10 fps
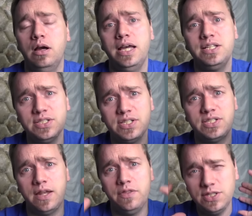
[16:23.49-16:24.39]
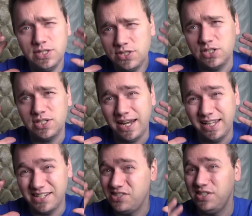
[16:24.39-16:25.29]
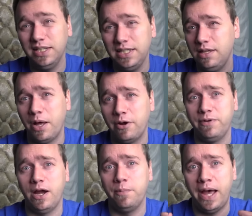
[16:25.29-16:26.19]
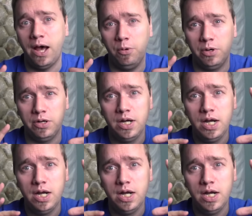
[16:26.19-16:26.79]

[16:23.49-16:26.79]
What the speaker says: And as I said, this is just getting silly, the amount of firepower.